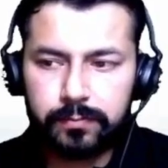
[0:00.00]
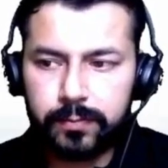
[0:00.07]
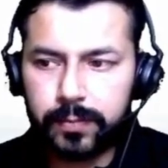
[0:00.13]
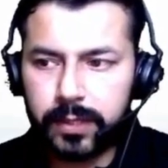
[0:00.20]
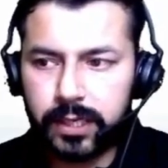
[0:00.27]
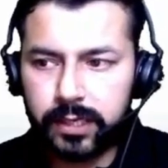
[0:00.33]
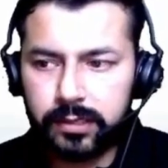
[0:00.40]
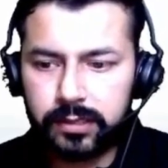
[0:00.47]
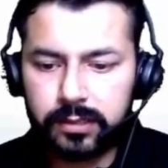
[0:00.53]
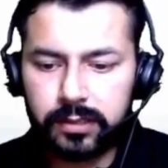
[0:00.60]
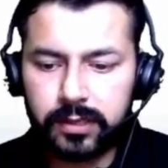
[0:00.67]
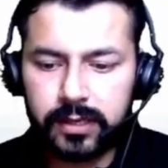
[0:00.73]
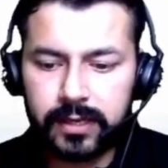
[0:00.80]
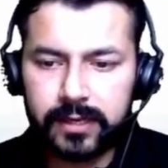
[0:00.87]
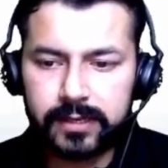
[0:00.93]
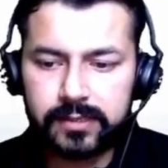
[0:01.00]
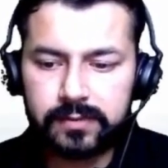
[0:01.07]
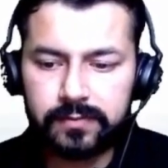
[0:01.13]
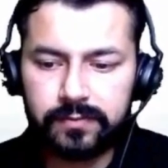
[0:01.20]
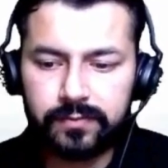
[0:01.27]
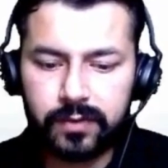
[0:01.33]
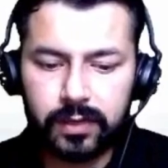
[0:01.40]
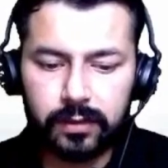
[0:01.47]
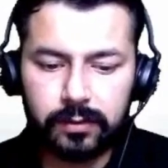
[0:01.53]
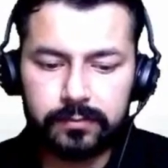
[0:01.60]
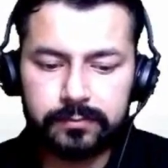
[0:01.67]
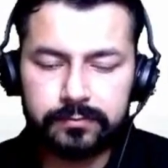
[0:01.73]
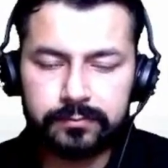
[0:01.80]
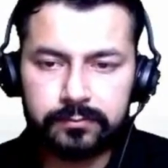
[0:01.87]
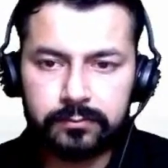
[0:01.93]
print s1,
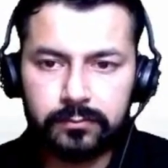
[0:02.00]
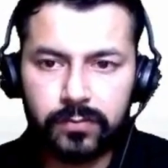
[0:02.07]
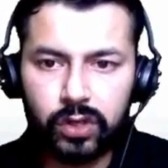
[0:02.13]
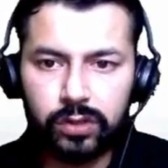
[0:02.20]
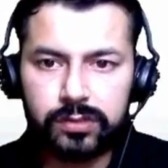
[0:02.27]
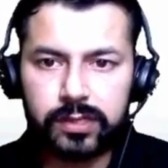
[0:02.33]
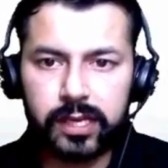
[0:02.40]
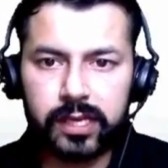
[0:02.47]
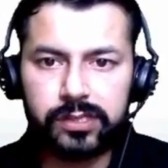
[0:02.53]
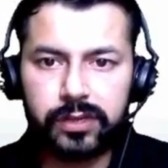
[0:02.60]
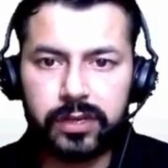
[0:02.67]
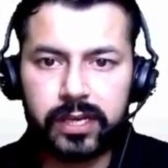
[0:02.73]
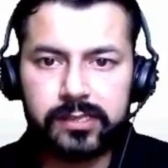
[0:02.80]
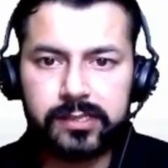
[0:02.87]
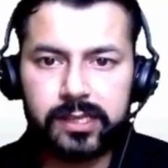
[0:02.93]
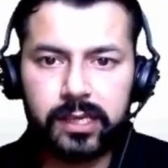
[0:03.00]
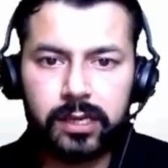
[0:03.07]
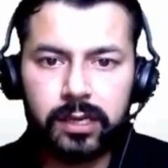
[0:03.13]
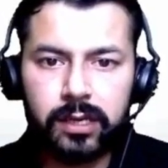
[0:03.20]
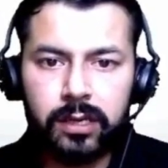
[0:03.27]
because as you can see